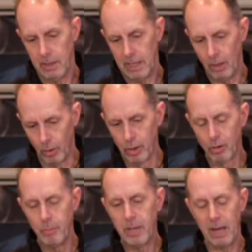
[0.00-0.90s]

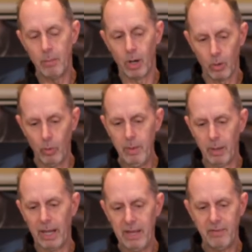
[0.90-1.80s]
Group Denmark, we
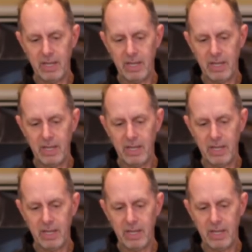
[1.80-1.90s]
believe,